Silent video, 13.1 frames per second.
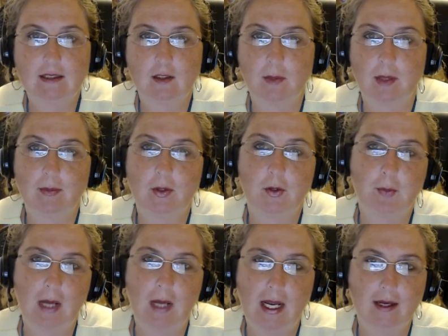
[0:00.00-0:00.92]
So maybe you're
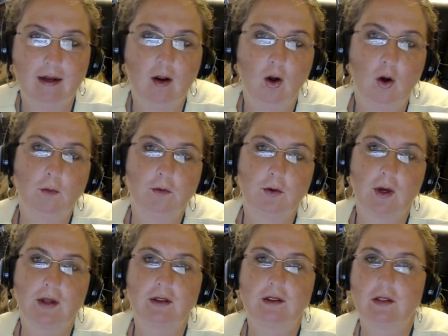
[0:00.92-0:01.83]
buying a home. For
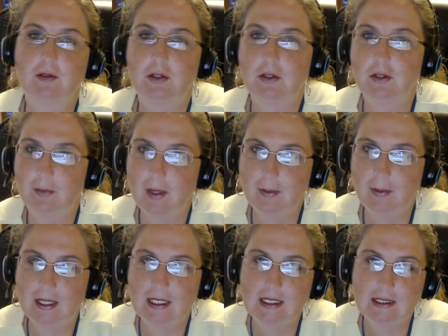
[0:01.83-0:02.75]
others of you, you may
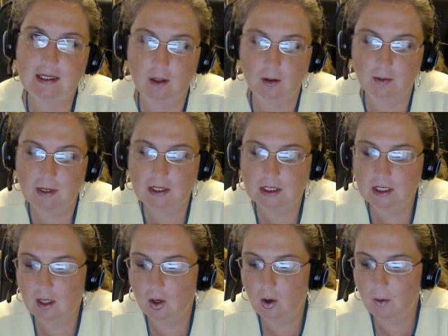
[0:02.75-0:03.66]
be leasing or
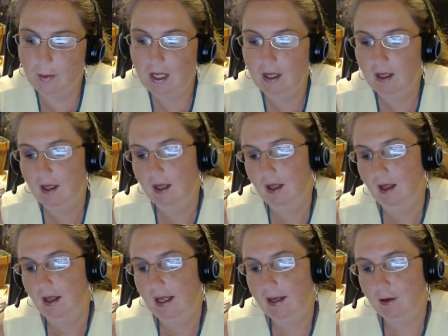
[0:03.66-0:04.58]
renting a home,
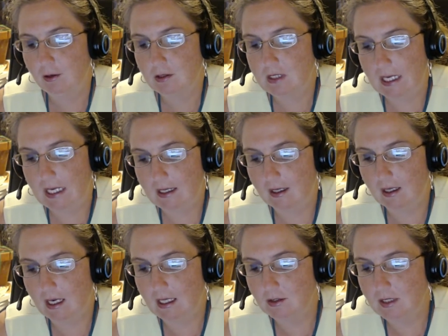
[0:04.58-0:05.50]
and you're signing a
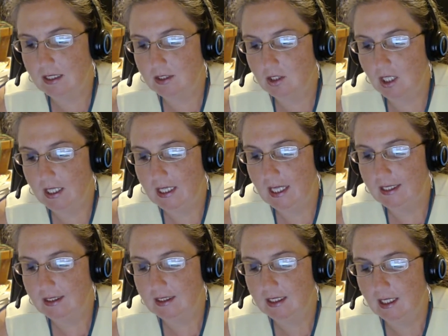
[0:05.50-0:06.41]
contract on
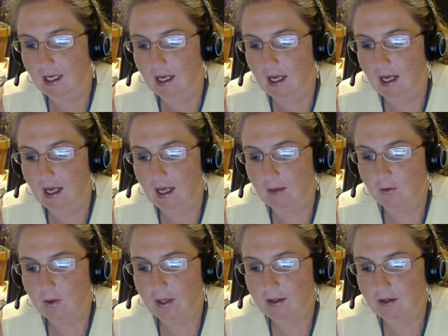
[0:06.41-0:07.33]
that.
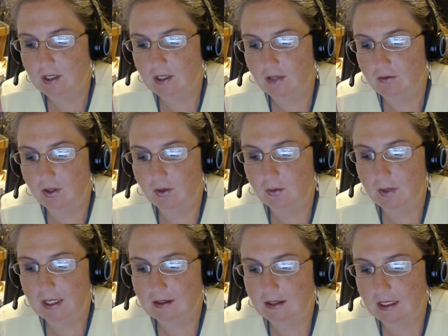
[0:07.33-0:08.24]
For others of you,
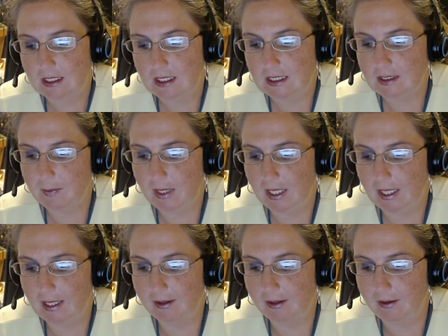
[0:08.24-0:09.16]
what else could this
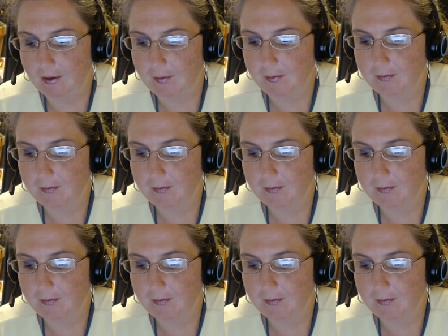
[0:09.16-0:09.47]
be?